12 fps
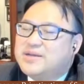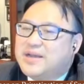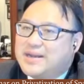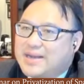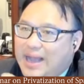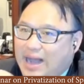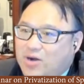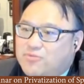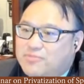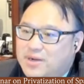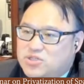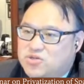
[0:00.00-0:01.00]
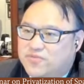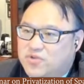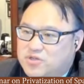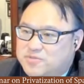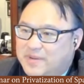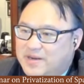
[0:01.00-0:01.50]
and how much of
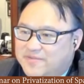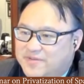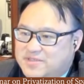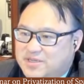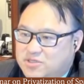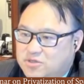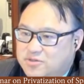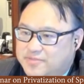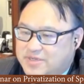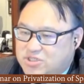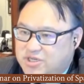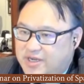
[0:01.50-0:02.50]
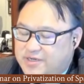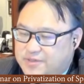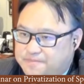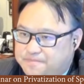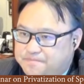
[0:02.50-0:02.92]
those benefits are going to be shared.